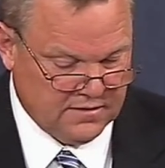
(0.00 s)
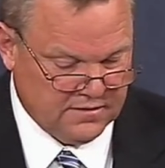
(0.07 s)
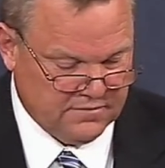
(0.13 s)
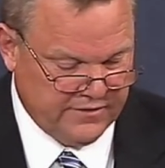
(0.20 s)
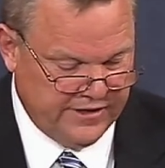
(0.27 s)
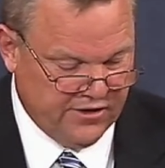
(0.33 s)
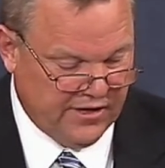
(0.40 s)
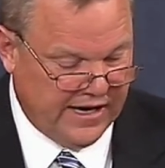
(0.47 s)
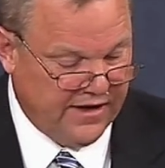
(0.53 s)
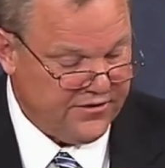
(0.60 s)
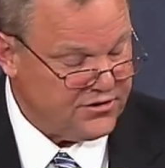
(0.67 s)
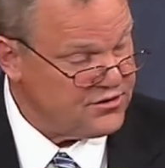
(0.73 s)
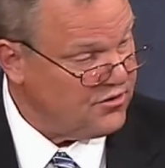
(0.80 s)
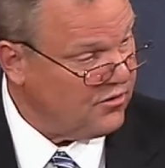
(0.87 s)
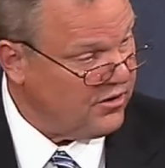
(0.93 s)
We know how
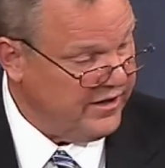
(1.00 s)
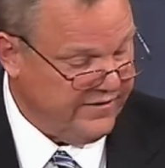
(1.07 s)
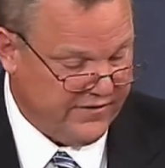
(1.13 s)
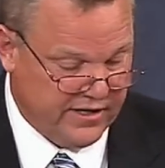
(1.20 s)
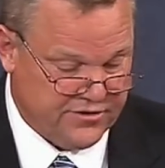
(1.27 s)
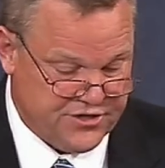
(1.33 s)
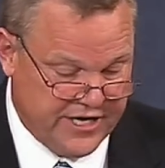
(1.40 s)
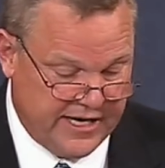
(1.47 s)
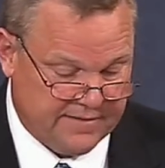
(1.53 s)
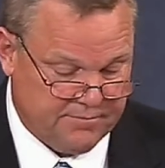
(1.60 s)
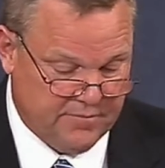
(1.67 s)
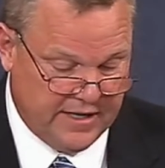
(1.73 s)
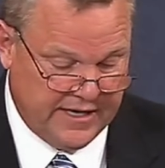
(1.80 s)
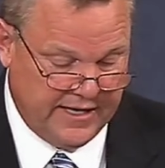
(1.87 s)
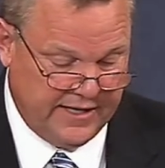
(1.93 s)
the story of unchecked
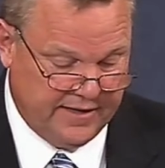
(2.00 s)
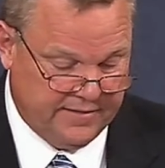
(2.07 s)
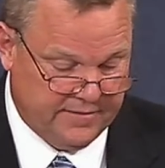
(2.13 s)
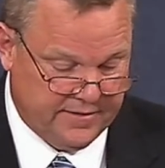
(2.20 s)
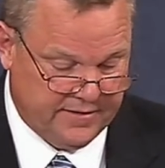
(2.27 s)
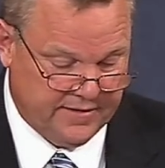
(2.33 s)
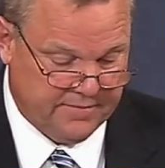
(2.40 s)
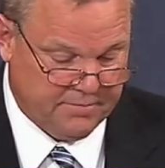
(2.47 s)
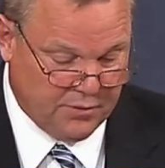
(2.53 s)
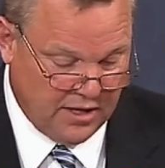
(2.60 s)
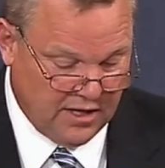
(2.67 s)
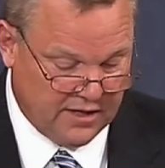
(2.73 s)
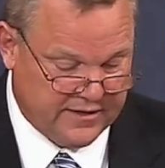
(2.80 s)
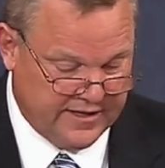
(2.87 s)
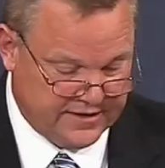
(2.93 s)
money in
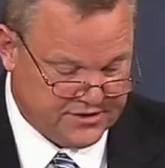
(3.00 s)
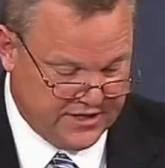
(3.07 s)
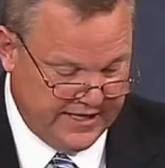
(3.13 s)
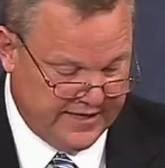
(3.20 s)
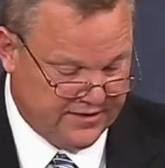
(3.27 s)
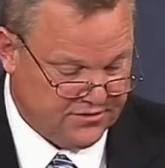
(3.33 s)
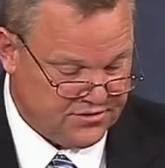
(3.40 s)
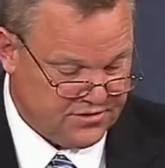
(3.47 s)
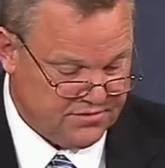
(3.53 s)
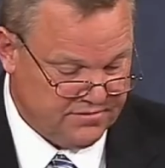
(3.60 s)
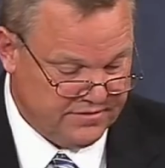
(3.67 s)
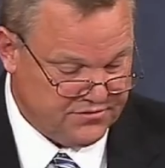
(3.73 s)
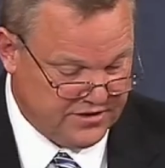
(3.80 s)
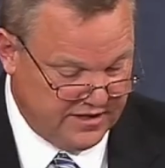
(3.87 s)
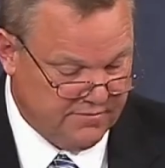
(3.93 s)
politics ends.
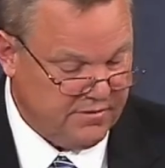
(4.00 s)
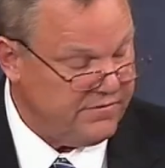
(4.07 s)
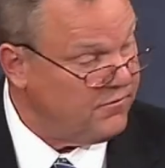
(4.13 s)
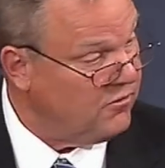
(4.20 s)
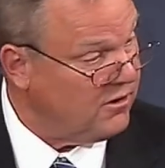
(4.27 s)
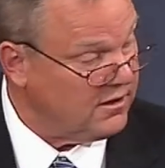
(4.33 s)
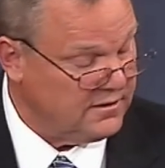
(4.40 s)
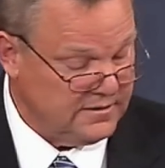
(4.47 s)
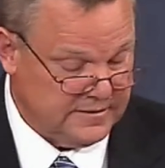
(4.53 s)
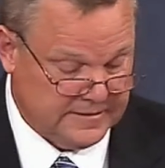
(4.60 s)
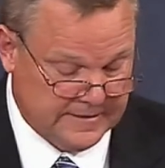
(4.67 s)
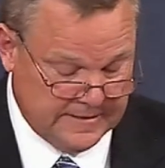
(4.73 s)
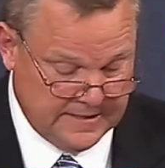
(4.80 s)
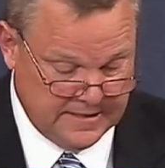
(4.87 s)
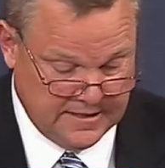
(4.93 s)
We've seen it before.
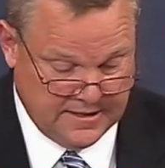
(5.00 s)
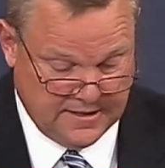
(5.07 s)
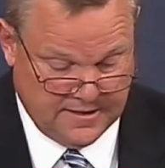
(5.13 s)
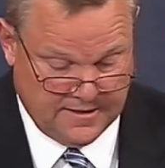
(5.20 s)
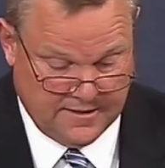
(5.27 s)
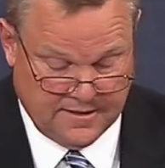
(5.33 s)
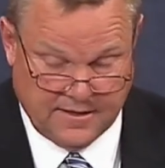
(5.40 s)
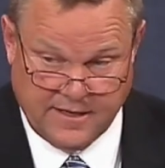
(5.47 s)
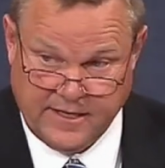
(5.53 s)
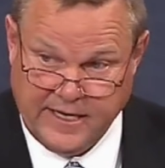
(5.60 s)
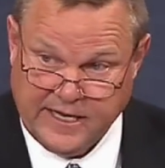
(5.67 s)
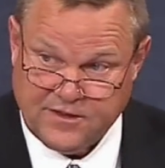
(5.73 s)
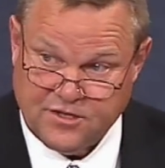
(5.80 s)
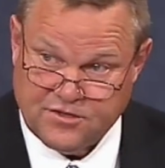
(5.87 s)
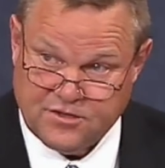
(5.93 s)
And
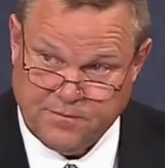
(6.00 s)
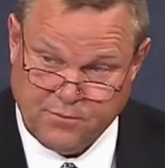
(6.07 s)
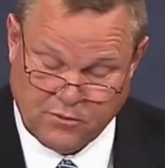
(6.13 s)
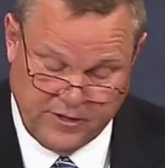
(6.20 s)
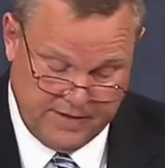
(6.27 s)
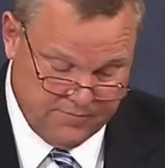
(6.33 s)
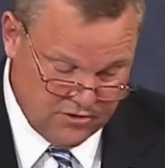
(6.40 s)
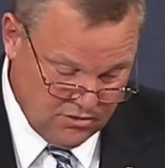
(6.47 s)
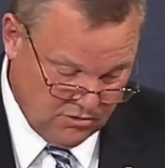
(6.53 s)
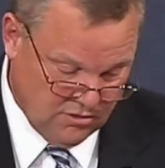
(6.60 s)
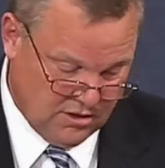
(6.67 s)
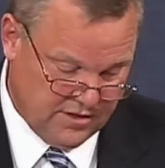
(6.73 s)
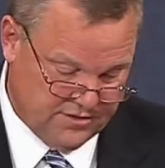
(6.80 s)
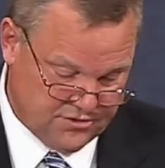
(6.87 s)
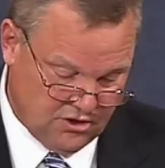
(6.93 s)
yet the Supreme
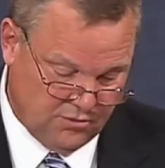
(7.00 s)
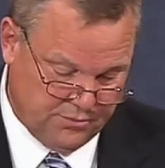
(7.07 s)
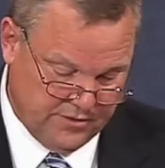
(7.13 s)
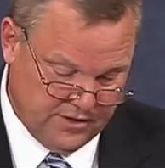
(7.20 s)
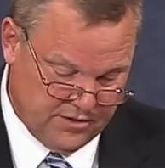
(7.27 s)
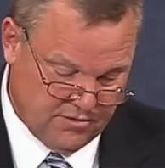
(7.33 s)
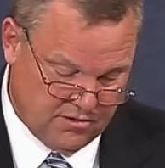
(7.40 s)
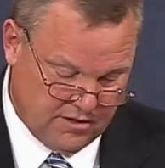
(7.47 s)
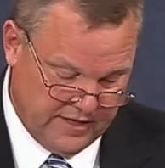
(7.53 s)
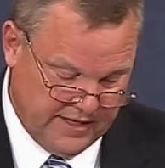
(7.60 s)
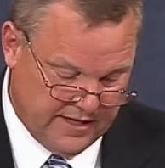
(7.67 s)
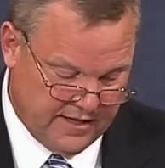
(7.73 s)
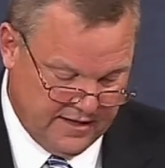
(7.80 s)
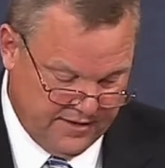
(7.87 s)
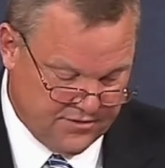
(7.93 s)
Court has opened the door to
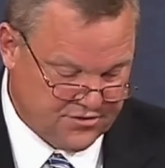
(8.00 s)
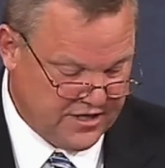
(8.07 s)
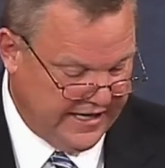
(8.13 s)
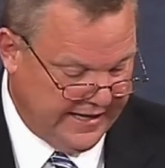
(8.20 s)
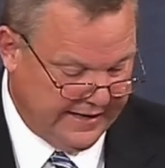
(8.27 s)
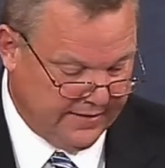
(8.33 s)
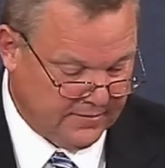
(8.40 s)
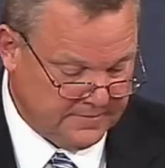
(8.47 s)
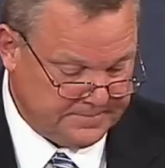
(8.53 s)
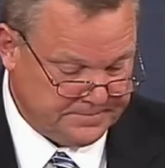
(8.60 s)
yet another scandal.